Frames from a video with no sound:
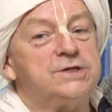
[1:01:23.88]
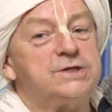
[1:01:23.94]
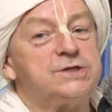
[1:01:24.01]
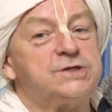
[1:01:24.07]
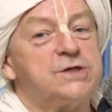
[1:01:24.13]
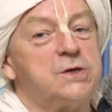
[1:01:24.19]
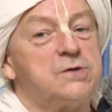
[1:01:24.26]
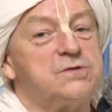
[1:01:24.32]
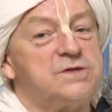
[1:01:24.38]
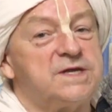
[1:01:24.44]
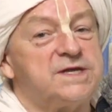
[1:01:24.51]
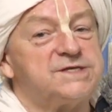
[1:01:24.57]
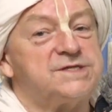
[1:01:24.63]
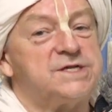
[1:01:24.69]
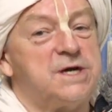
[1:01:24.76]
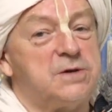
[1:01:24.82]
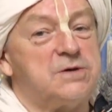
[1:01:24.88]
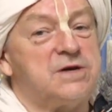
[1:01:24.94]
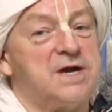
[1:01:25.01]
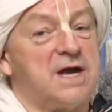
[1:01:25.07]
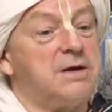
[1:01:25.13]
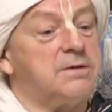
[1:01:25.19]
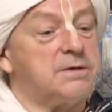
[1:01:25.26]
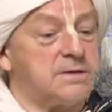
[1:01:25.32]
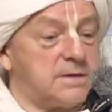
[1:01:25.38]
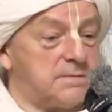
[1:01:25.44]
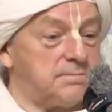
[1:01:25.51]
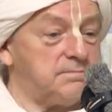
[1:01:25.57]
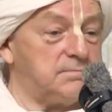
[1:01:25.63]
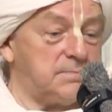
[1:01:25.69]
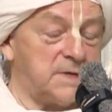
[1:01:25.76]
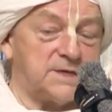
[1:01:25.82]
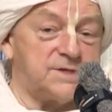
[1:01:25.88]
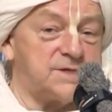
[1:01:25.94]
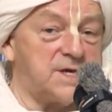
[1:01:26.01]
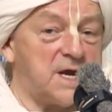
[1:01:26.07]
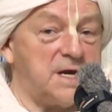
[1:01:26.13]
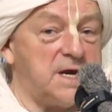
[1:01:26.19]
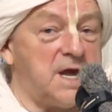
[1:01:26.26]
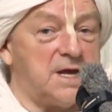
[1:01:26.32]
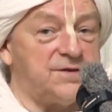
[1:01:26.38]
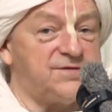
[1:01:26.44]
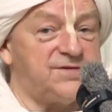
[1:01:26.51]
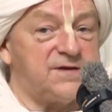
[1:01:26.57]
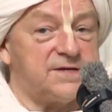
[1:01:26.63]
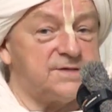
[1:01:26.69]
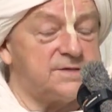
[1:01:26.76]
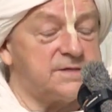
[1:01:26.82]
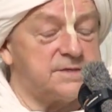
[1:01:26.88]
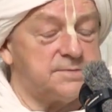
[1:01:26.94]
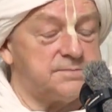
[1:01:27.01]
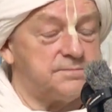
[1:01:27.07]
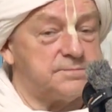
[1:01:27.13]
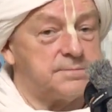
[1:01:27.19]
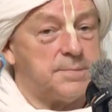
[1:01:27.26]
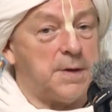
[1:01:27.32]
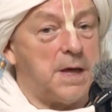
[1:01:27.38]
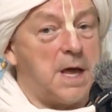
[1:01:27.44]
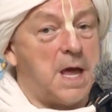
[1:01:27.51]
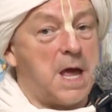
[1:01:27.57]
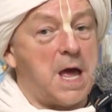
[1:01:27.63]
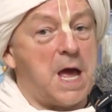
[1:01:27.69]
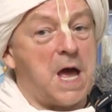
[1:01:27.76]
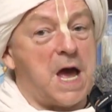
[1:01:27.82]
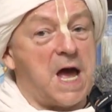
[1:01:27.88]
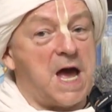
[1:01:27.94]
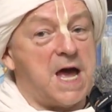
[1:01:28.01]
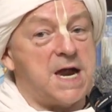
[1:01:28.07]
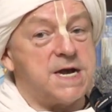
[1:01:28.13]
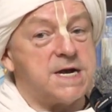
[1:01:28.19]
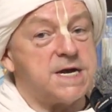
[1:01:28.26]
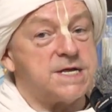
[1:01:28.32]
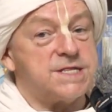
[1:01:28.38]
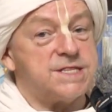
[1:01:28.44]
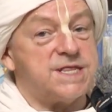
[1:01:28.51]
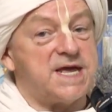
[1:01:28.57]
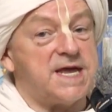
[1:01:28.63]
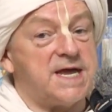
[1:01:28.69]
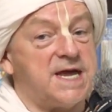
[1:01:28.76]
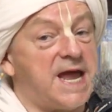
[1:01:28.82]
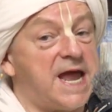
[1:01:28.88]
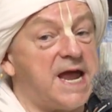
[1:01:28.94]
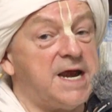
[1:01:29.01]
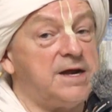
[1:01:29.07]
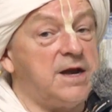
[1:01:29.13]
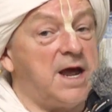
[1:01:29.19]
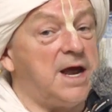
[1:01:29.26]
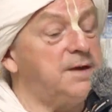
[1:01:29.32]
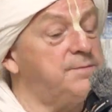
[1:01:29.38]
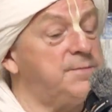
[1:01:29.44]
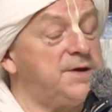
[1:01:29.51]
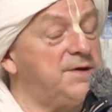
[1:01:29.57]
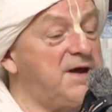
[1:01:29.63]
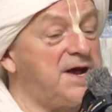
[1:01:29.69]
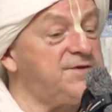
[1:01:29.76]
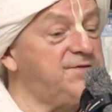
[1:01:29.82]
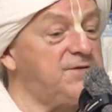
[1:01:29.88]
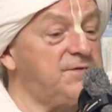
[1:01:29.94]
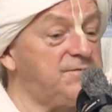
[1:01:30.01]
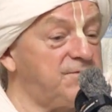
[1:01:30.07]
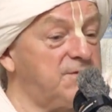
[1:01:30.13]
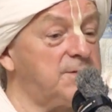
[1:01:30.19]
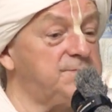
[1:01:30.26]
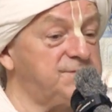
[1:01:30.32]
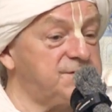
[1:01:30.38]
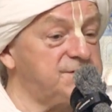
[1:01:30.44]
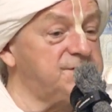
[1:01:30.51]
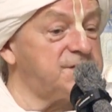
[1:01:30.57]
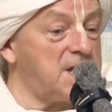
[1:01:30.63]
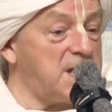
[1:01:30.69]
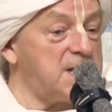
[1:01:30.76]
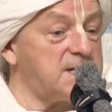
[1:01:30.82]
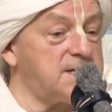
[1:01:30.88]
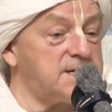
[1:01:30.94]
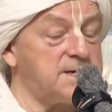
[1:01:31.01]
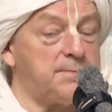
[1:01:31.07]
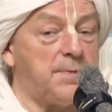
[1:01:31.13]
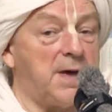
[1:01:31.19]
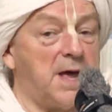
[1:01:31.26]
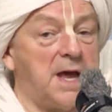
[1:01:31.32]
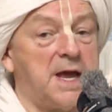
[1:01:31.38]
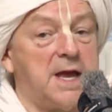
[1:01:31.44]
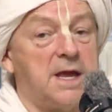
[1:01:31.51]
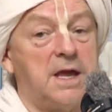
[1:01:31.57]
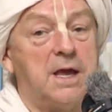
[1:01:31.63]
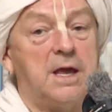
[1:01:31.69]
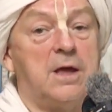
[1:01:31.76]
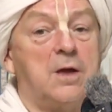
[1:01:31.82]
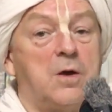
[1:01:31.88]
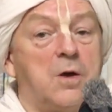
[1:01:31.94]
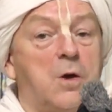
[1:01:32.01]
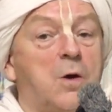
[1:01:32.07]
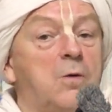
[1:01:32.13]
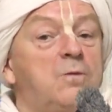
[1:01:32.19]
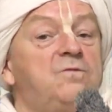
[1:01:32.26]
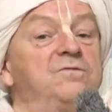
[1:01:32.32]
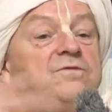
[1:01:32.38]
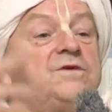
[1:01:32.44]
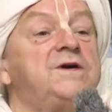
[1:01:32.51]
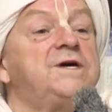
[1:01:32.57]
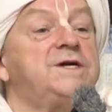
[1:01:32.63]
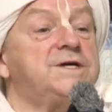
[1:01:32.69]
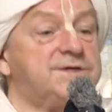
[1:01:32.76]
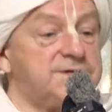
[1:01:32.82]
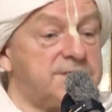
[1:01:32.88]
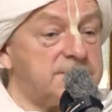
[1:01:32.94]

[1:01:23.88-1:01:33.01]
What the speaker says: So there's no doubt that sannyasis, and they gain admiration from society by overt